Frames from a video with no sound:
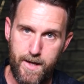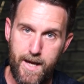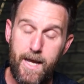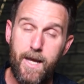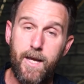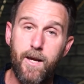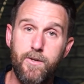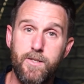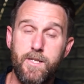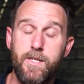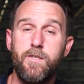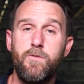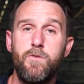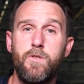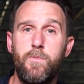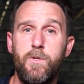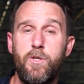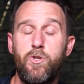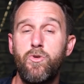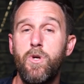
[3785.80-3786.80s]
ecosystem
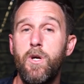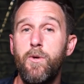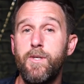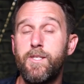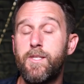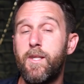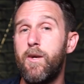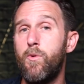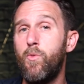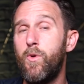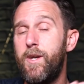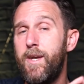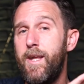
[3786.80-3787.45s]
to be true is that it would